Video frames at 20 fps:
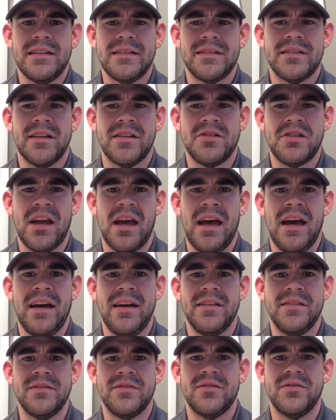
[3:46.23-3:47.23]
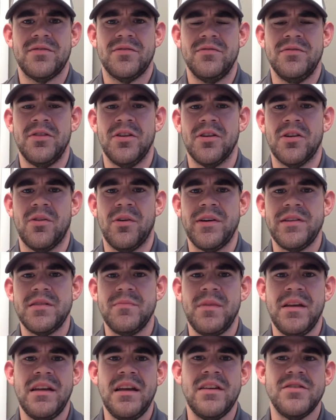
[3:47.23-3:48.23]
such as you're going
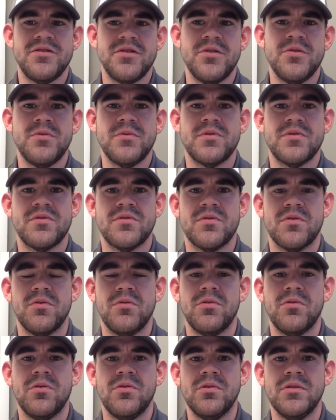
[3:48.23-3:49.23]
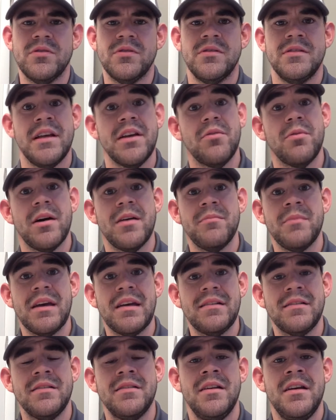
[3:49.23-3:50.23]
to be issued school
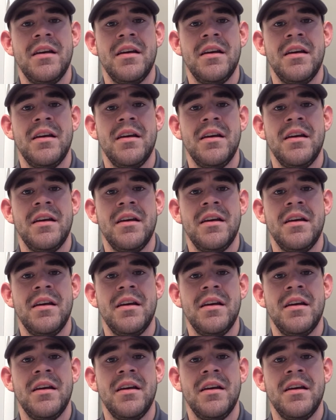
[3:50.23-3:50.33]
equipment,